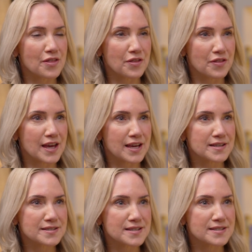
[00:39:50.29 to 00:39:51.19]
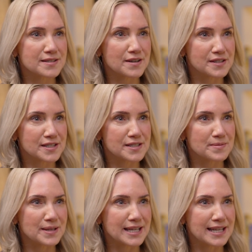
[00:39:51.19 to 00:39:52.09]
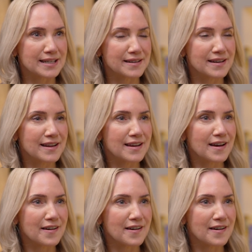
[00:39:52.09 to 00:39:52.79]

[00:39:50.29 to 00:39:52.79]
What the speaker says: other things and starting to begin